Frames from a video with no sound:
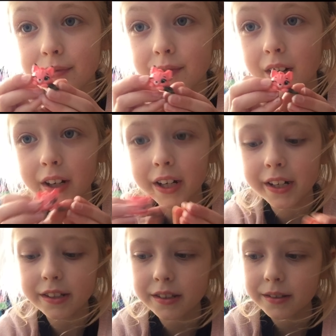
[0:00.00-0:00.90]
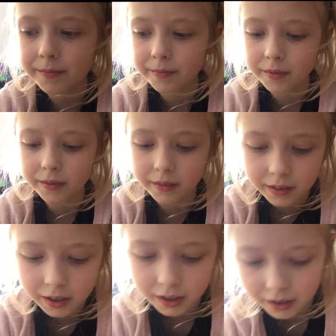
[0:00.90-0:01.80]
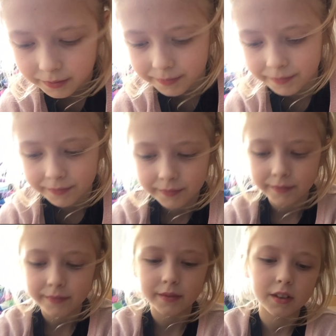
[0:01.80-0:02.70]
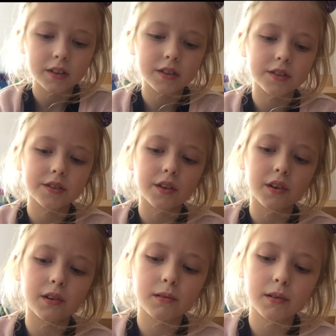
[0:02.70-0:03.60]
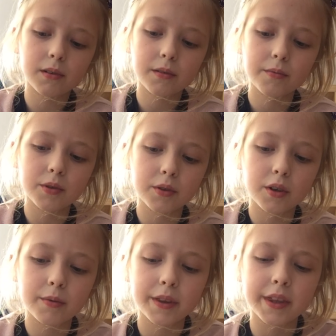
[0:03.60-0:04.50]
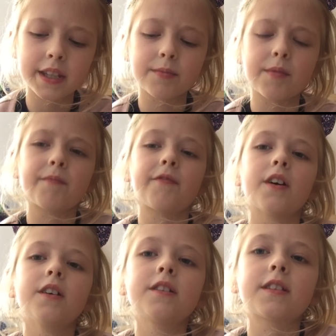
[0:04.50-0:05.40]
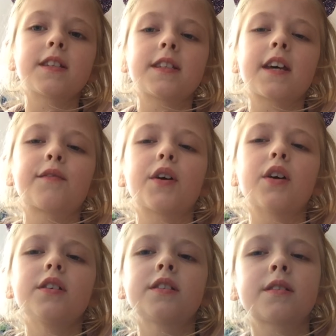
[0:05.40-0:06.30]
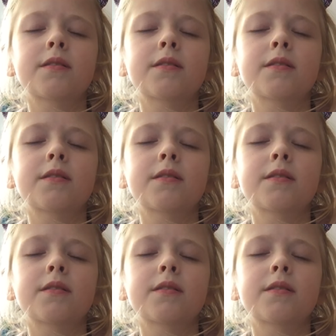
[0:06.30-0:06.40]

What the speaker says: There he is. Okay. So we'll go with this one first. This egg first.